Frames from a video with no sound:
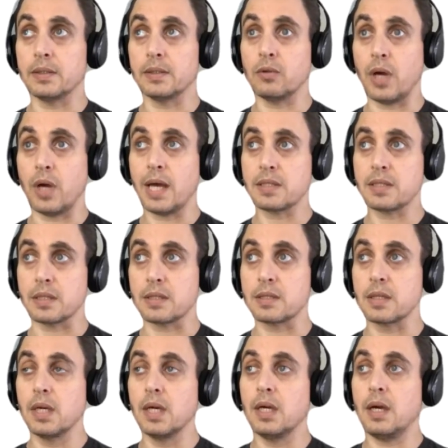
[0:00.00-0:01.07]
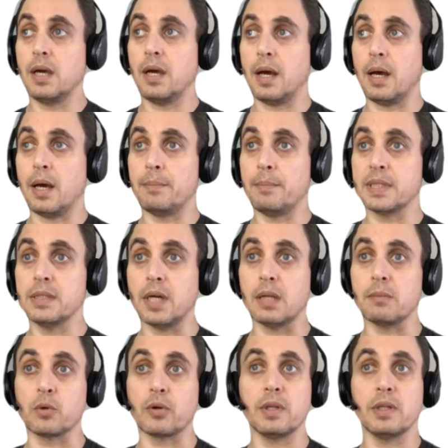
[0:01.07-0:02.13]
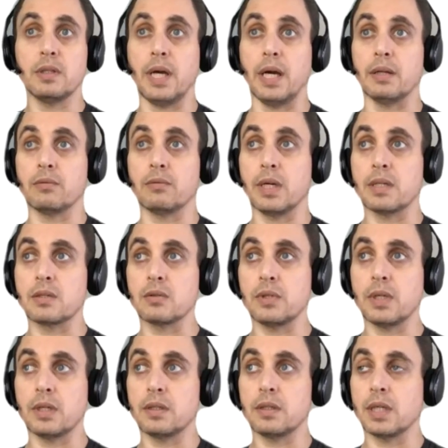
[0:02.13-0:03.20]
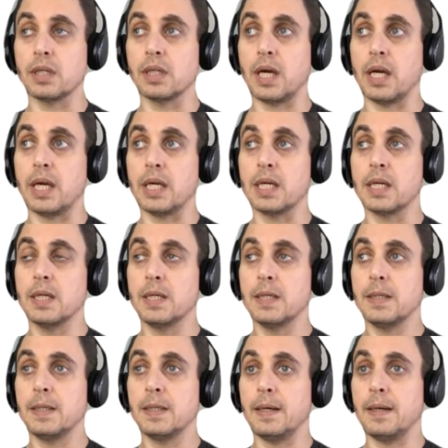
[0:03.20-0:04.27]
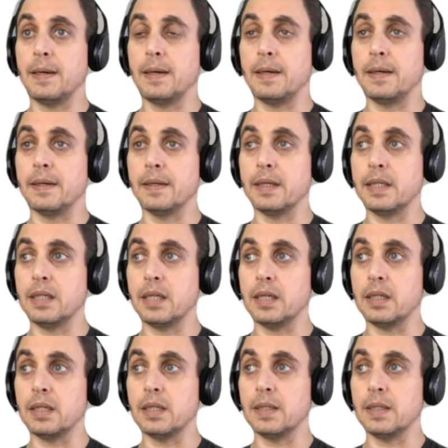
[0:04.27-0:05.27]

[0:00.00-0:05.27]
access, but not more than that, right? So nothing like any